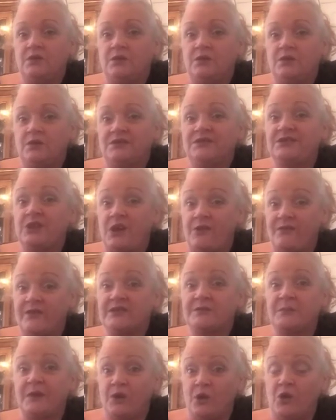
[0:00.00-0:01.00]

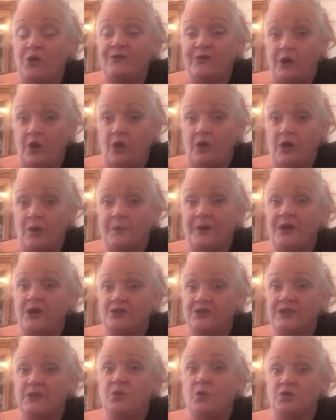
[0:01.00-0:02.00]
service my overlocker
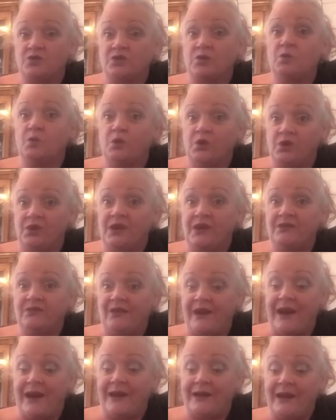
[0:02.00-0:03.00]
because it wasn't working
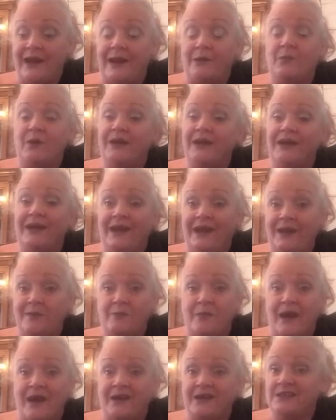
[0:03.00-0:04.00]
right, and when it came
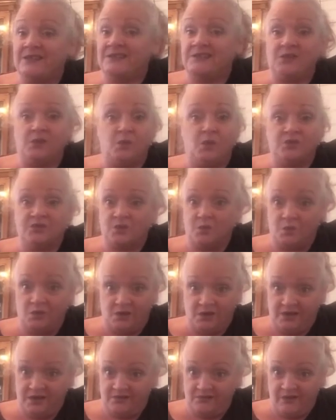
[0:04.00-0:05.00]
back it still wasn't
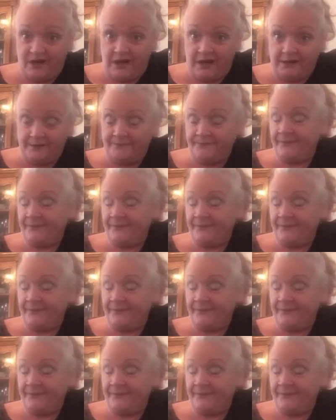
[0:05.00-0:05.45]
working right.